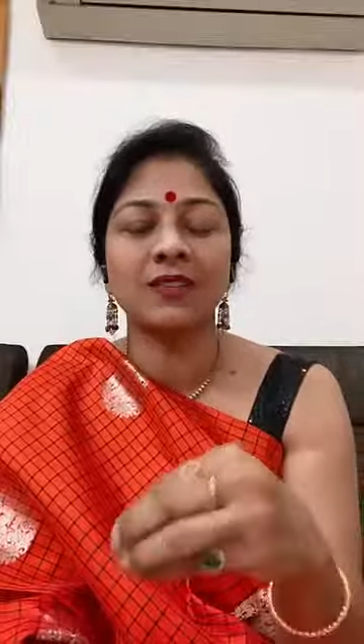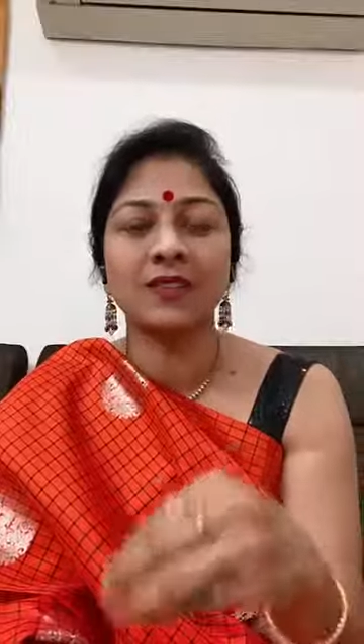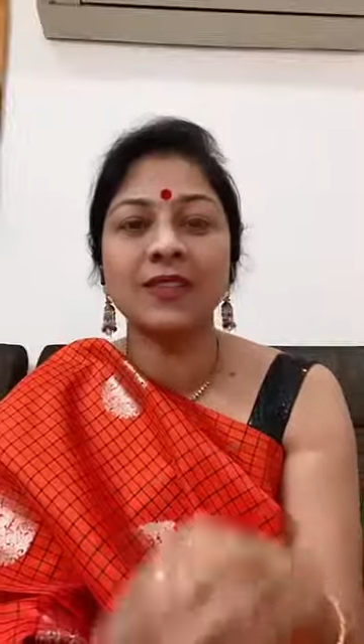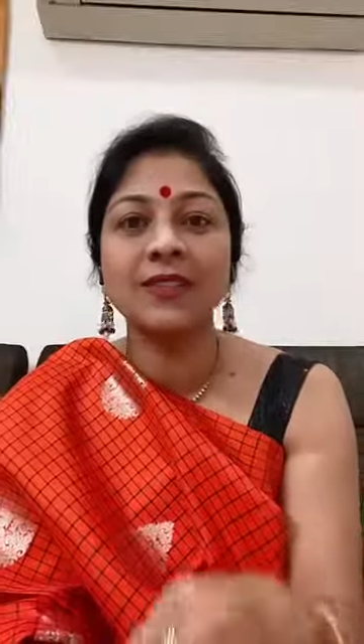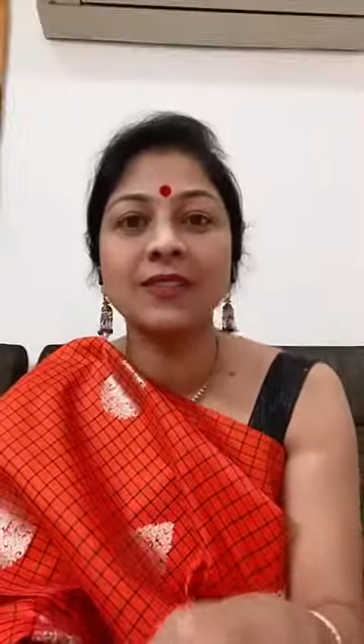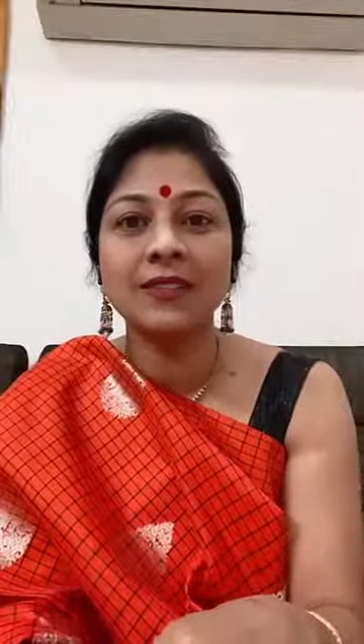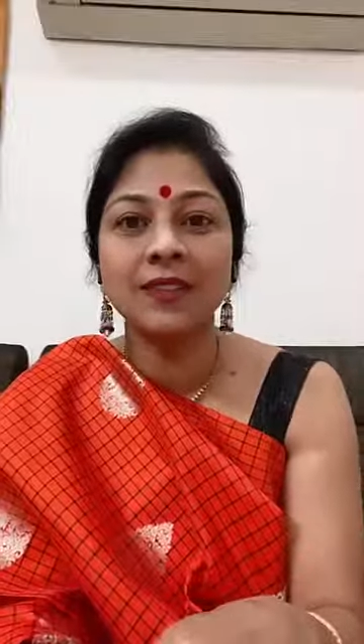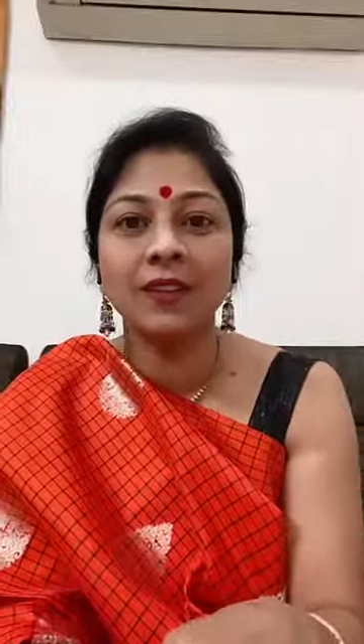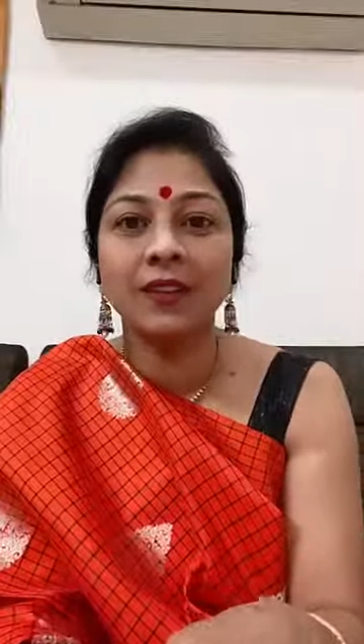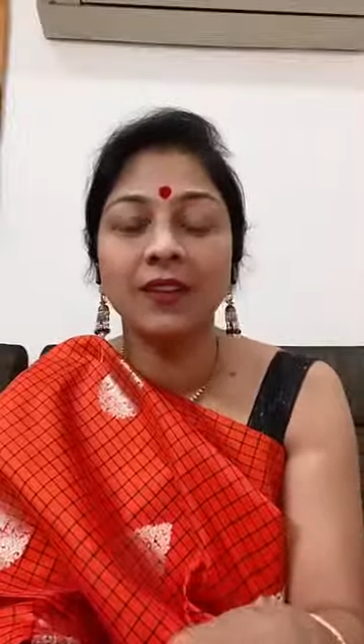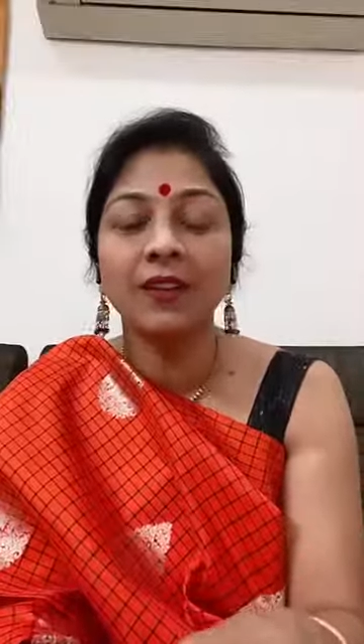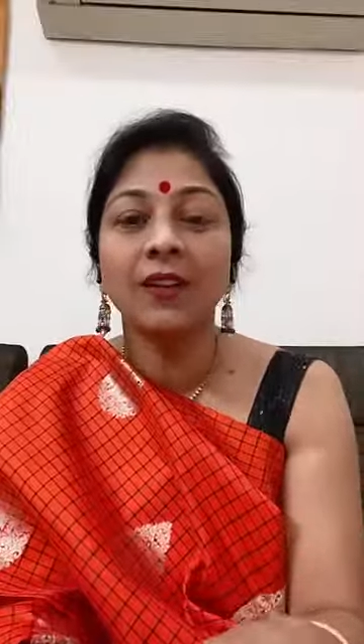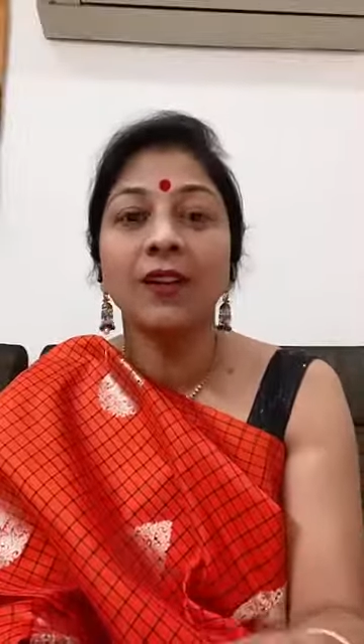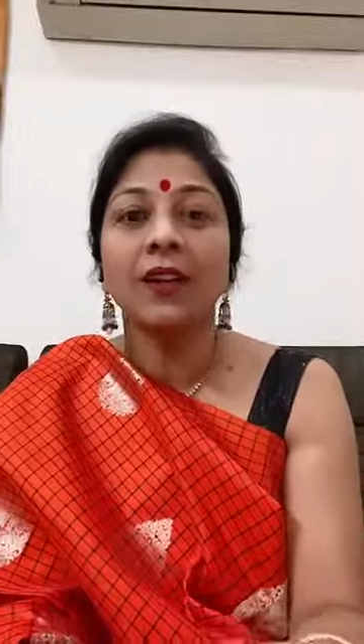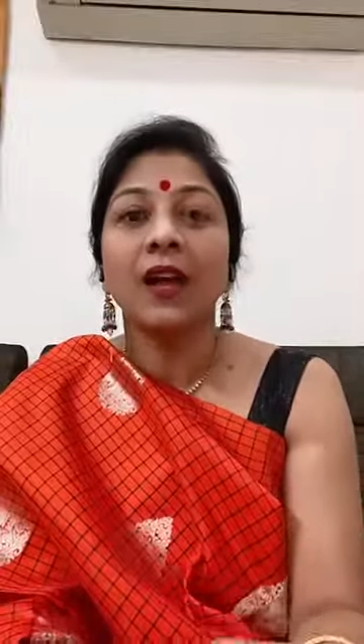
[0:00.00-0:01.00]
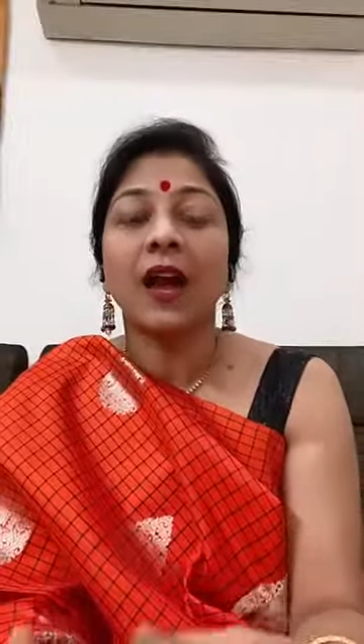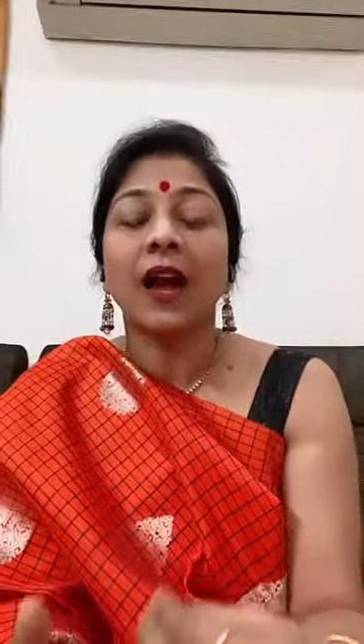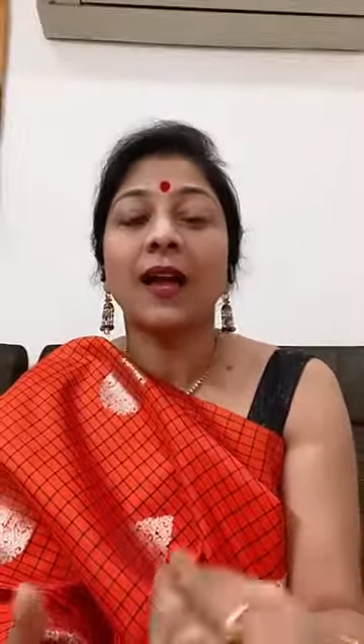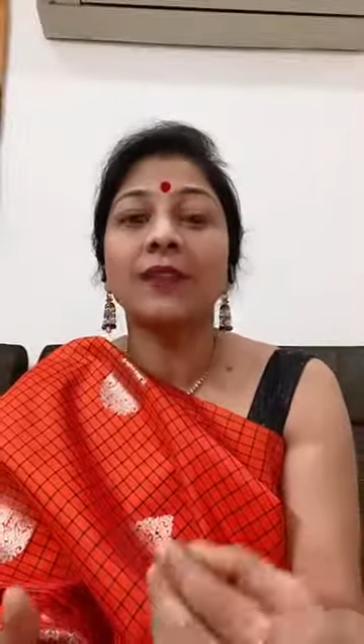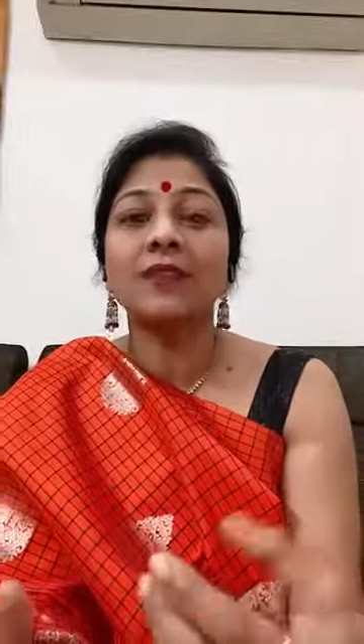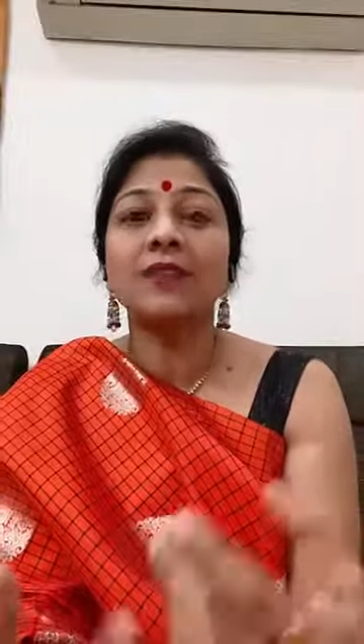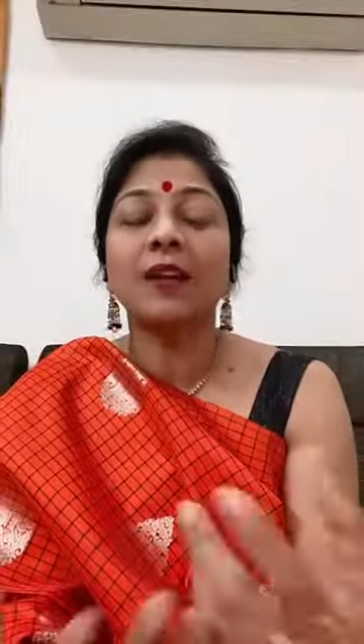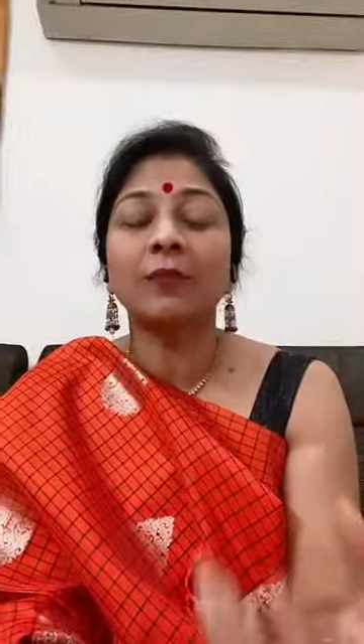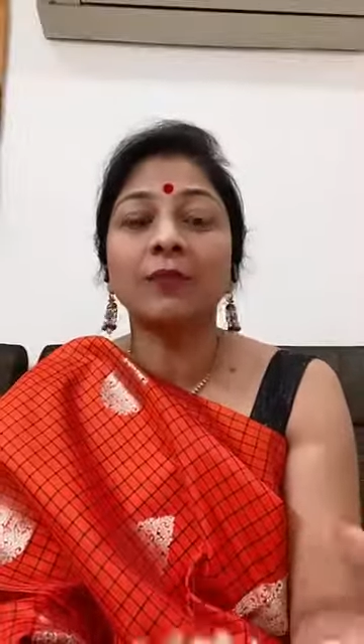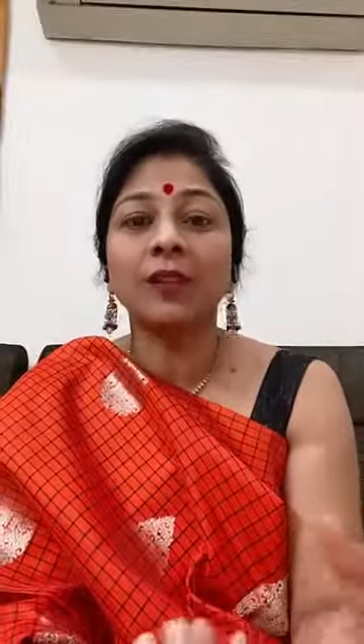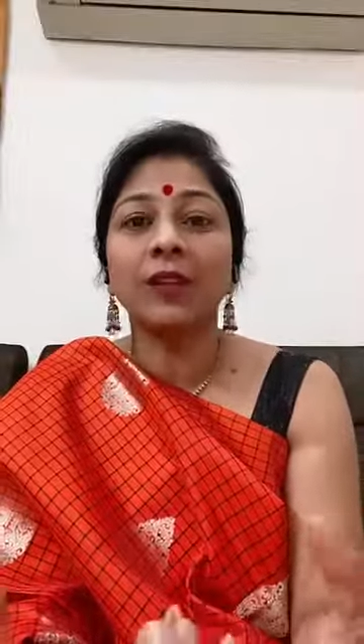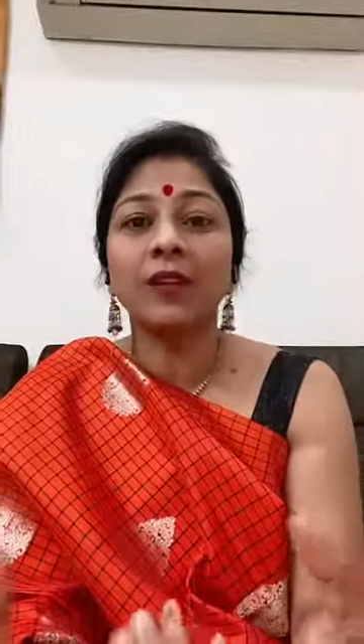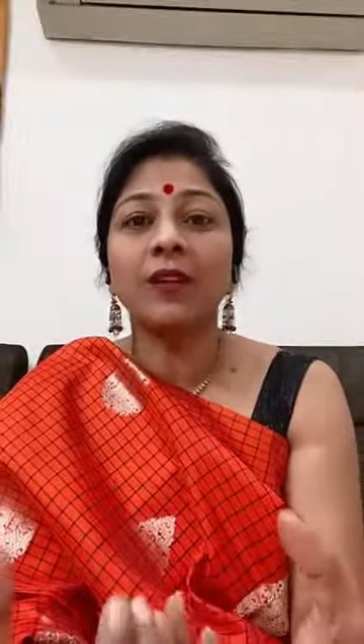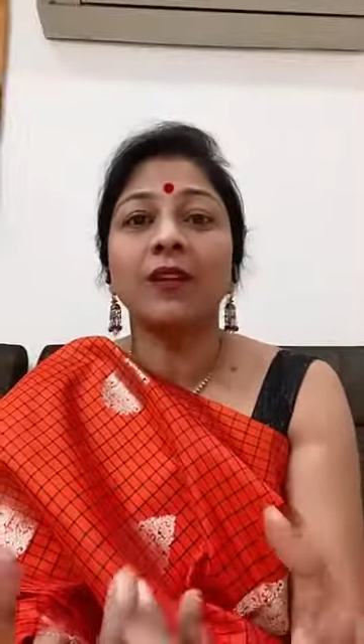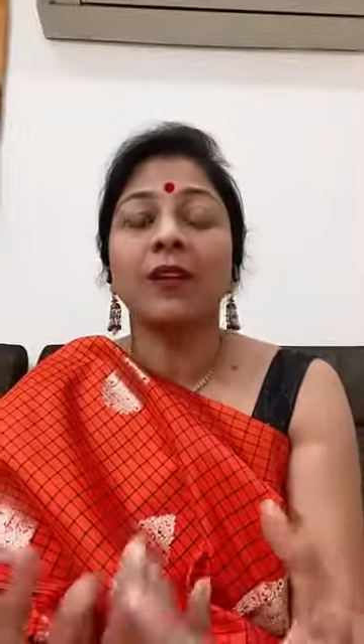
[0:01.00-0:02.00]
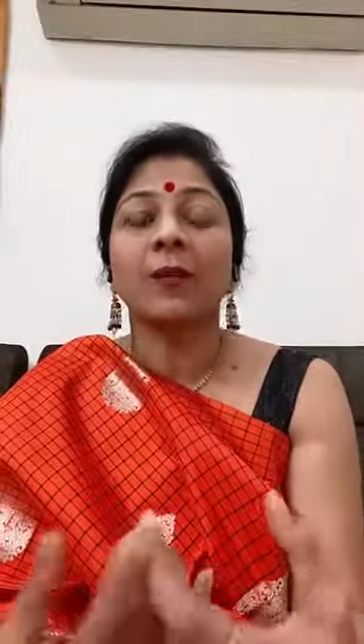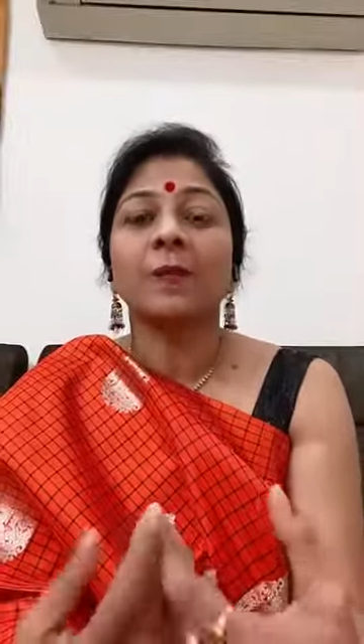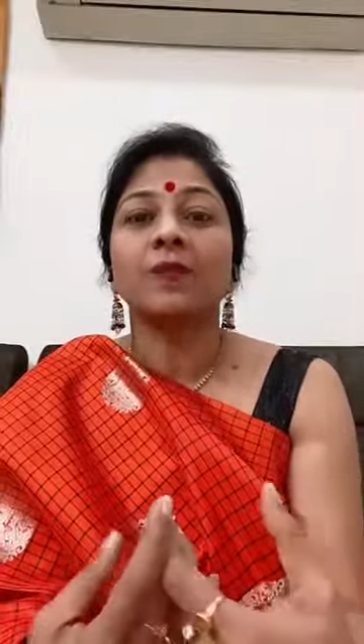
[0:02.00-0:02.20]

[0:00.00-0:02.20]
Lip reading: seasonal, and something